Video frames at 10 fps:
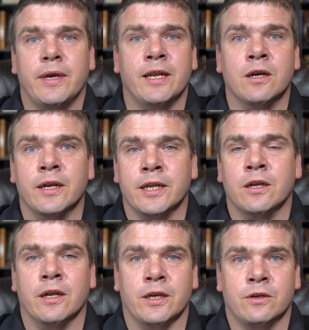and on and
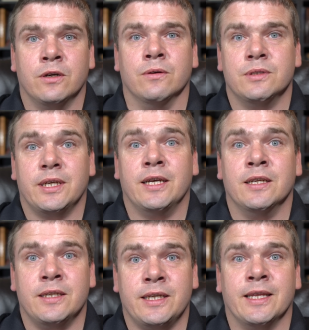on it goes. And
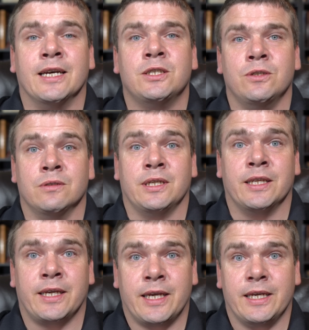indeed, that's usually
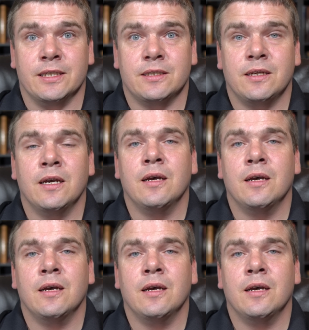the case.